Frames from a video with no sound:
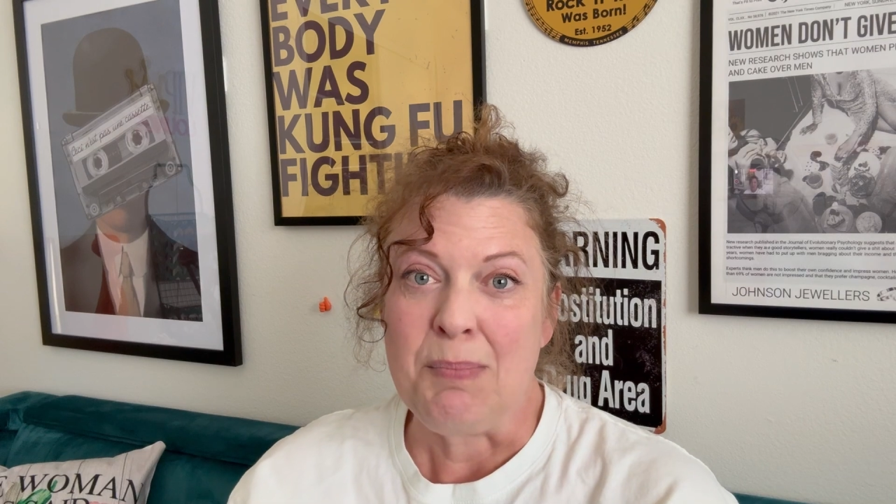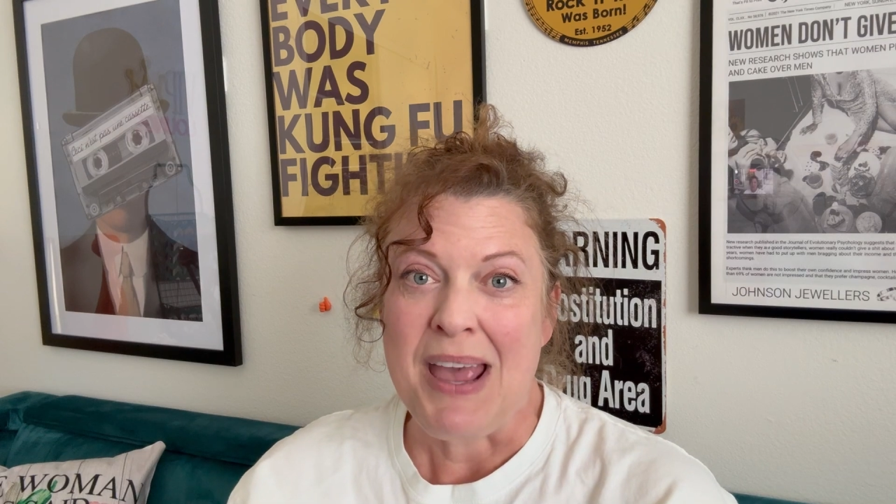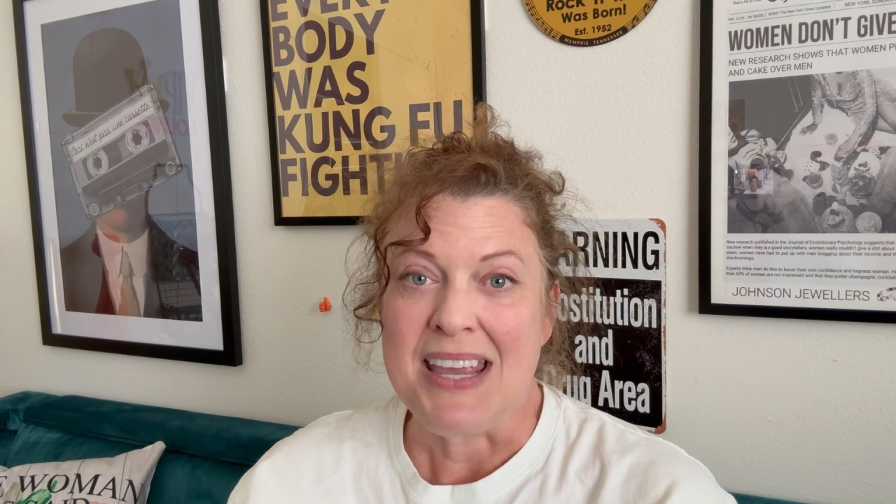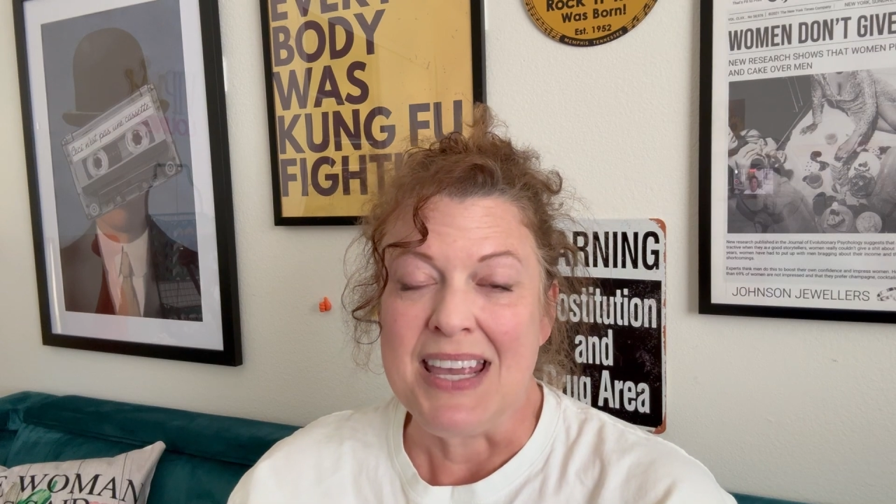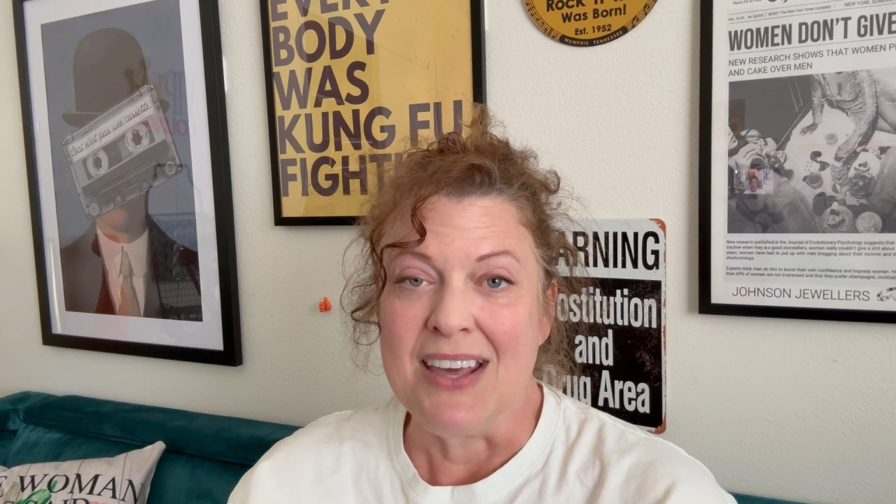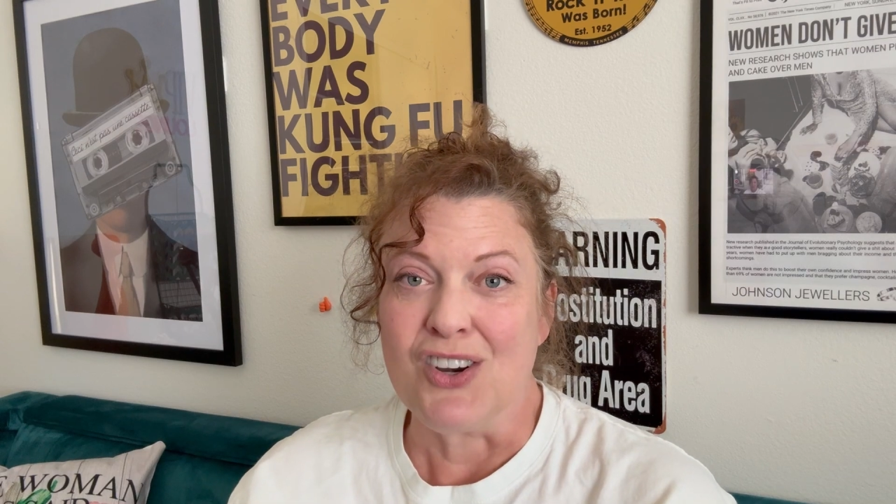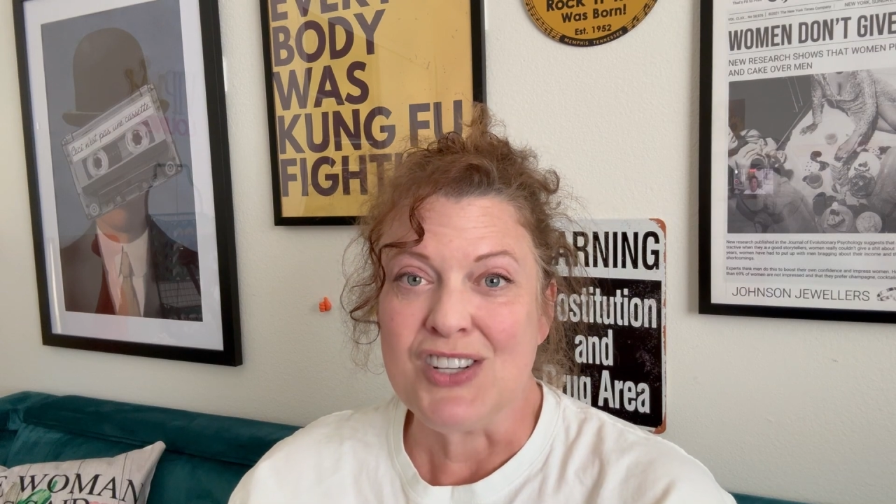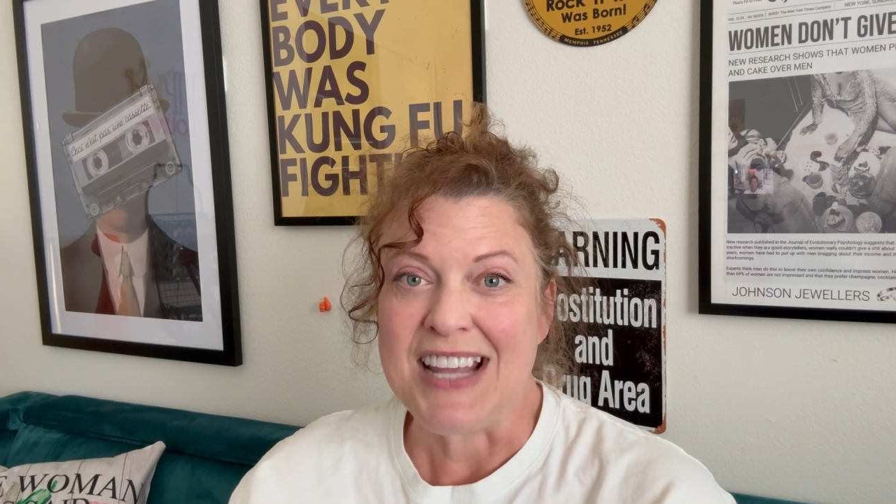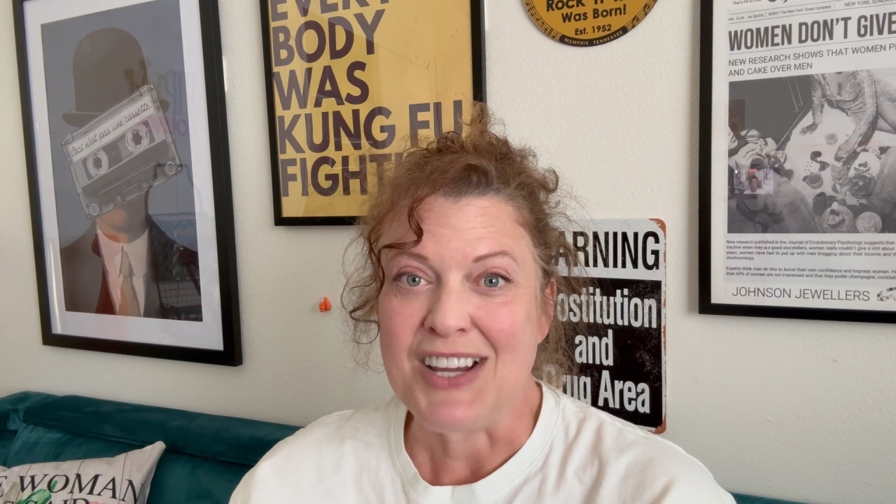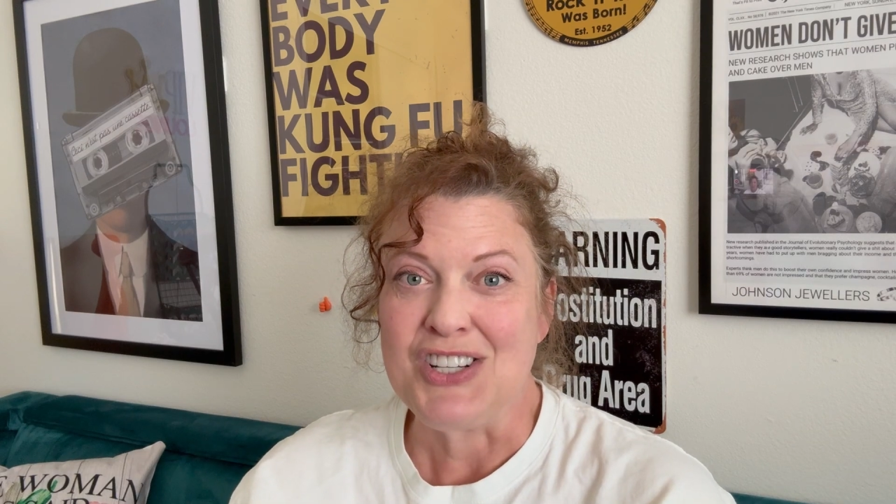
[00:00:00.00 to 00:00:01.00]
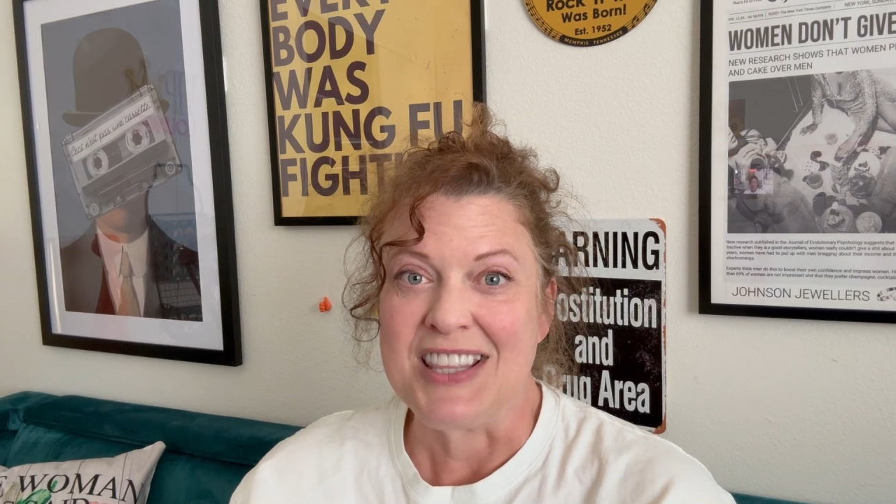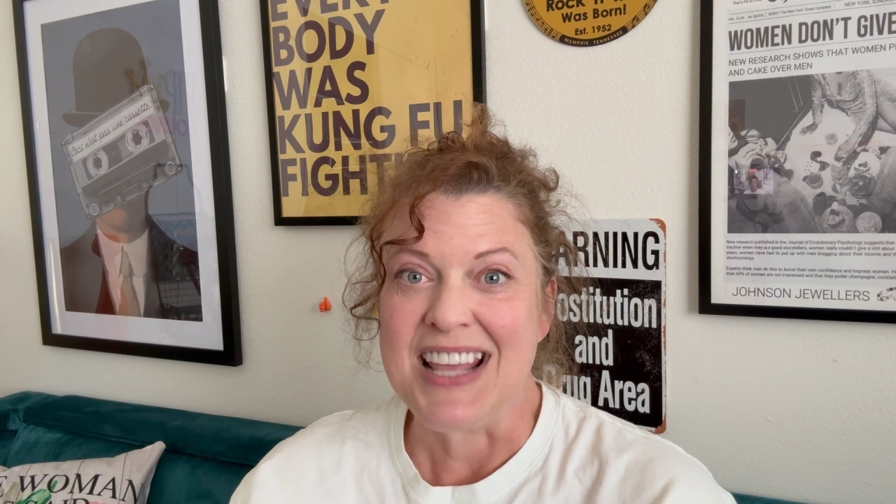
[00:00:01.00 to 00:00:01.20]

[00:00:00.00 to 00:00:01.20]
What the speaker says: Pankey intersection,